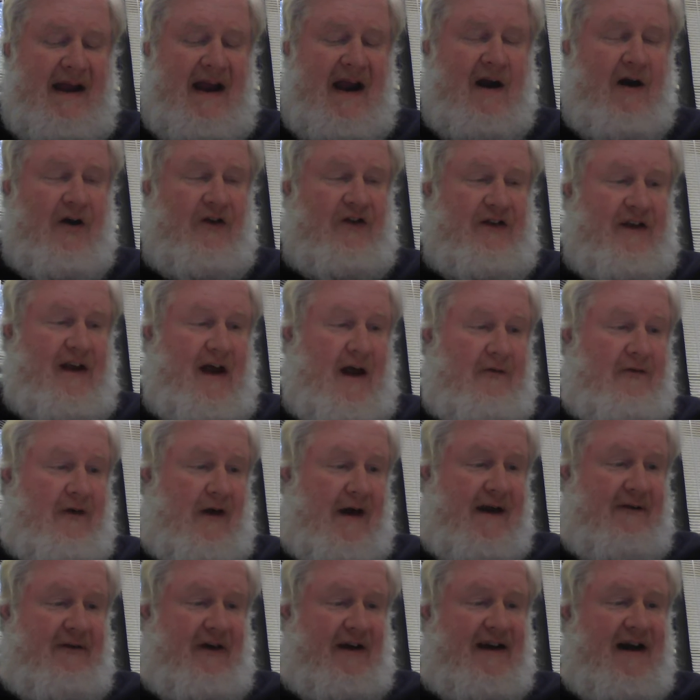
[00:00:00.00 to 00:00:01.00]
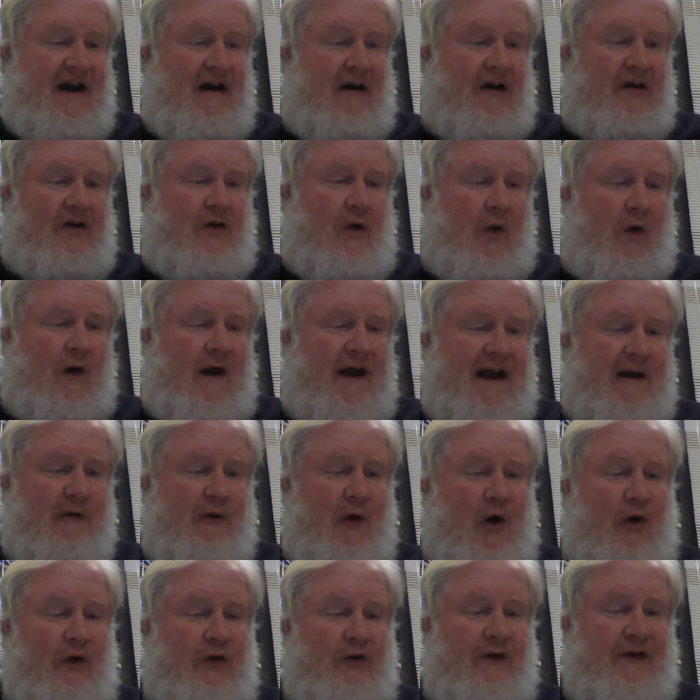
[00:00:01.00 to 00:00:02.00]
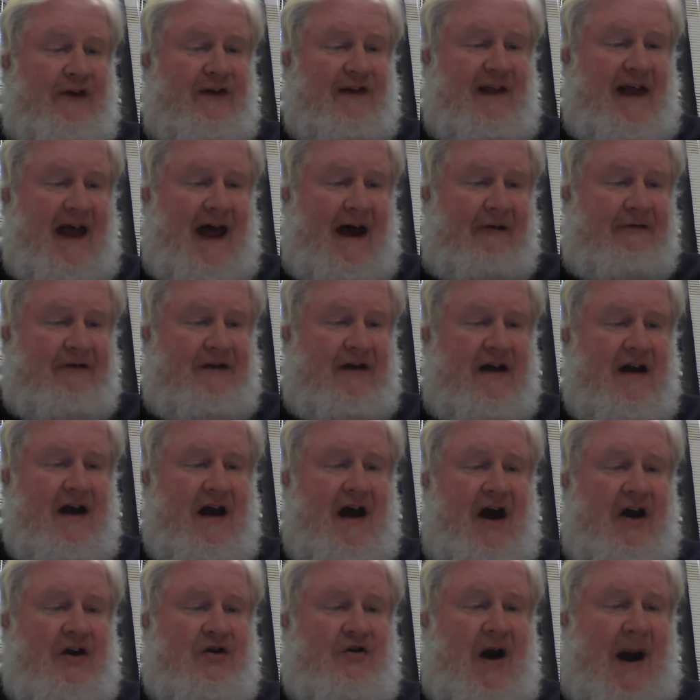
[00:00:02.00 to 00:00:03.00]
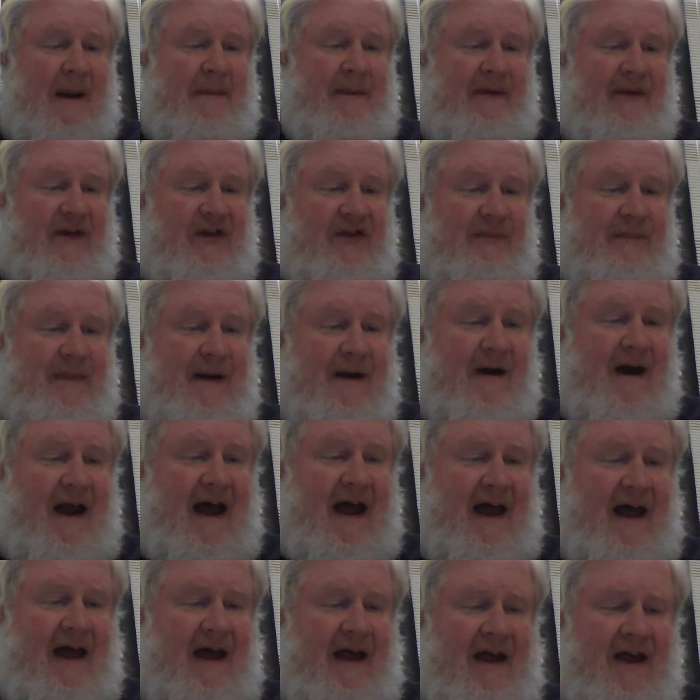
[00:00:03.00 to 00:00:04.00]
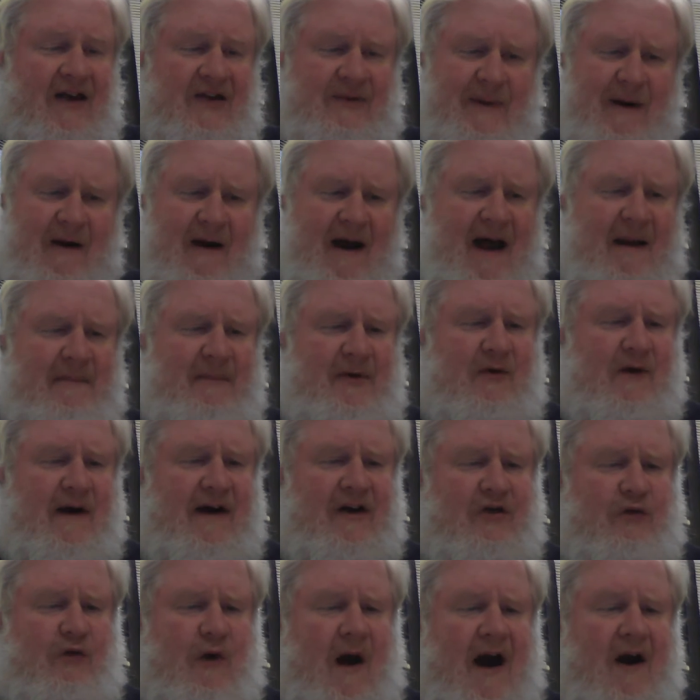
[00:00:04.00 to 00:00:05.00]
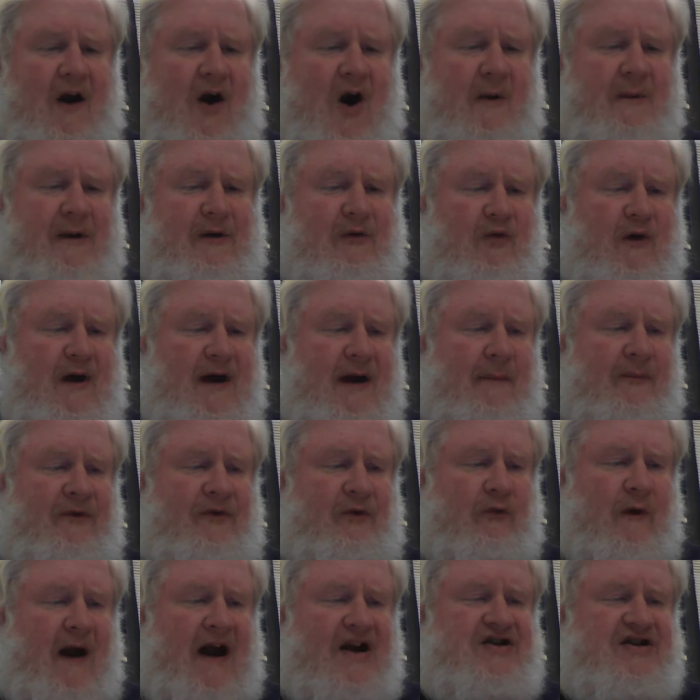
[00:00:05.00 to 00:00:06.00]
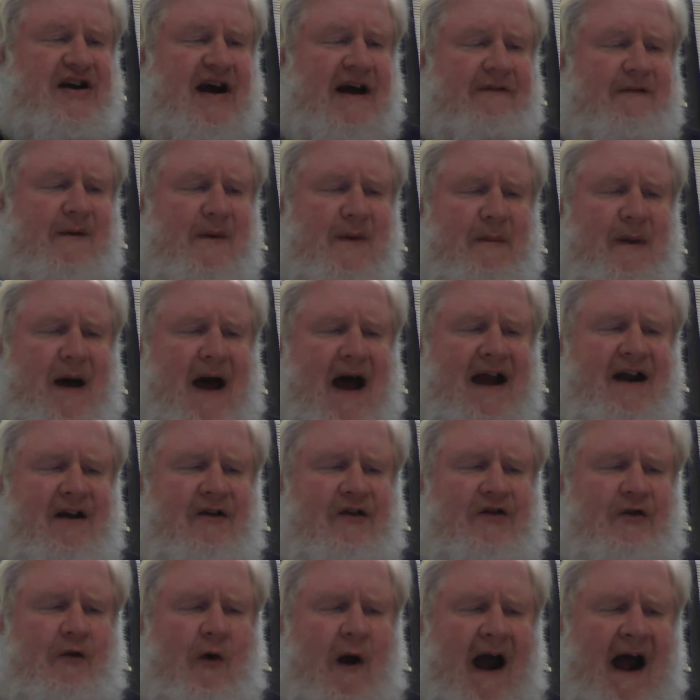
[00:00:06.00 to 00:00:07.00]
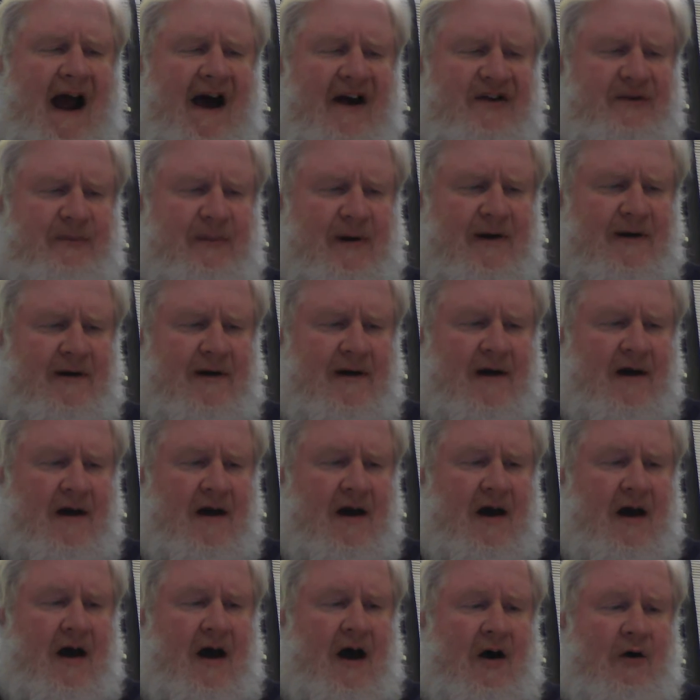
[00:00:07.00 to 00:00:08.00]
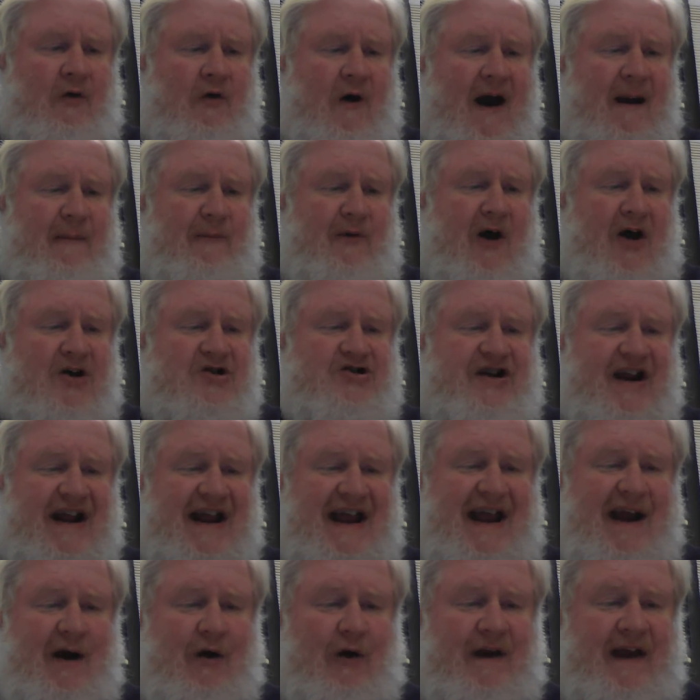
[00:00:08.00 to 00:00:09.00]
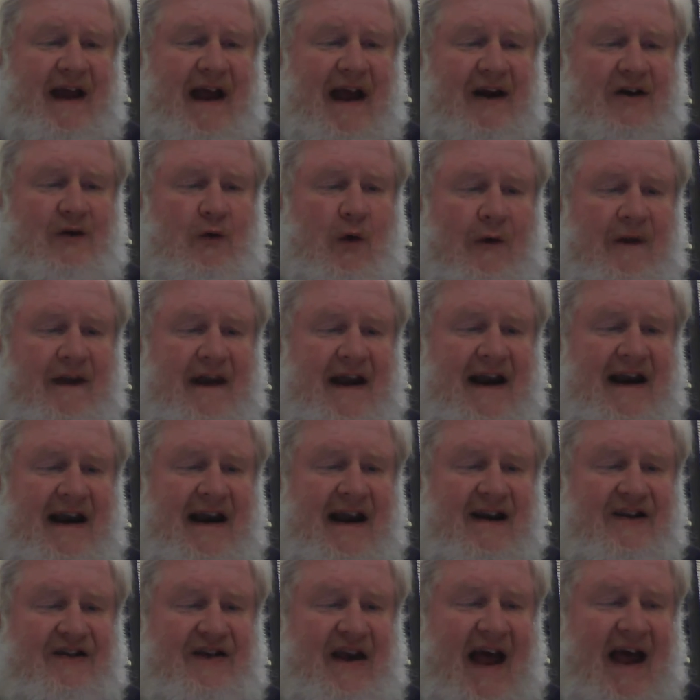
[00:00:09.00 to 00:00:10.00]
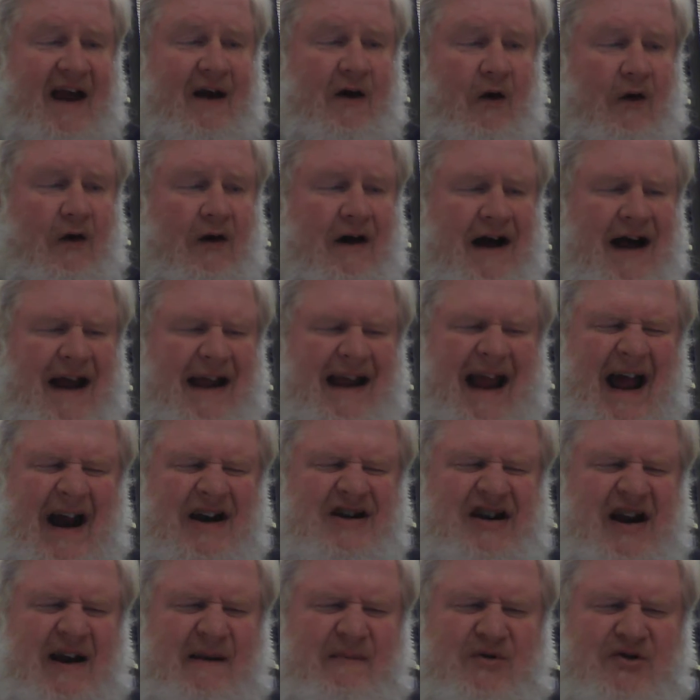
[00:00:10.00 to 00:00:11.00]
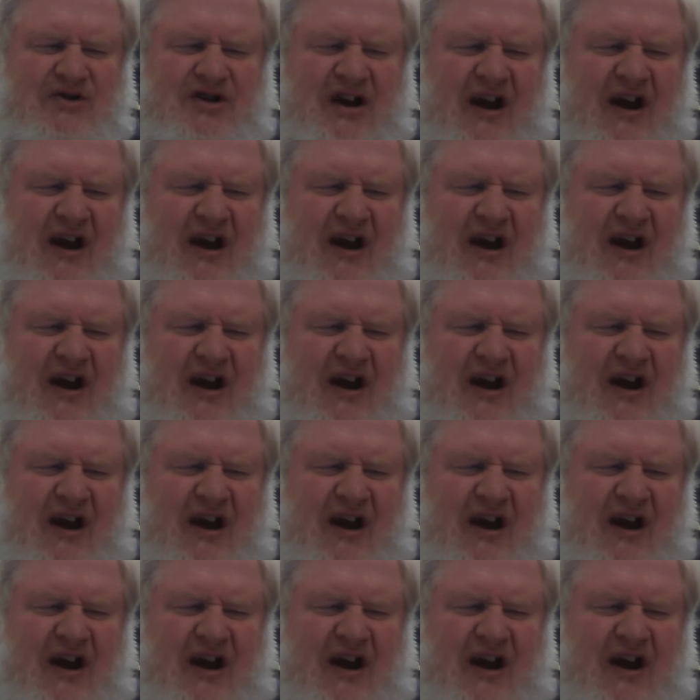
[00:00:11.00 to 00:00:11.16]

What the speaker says: years in unforgiving territory, he rolled to his left, trapping the spearhead between his right arm and ribs, wrenching it from the Paiute's grasp. Graham launched a heel kick toward the Indian's ankle, catching him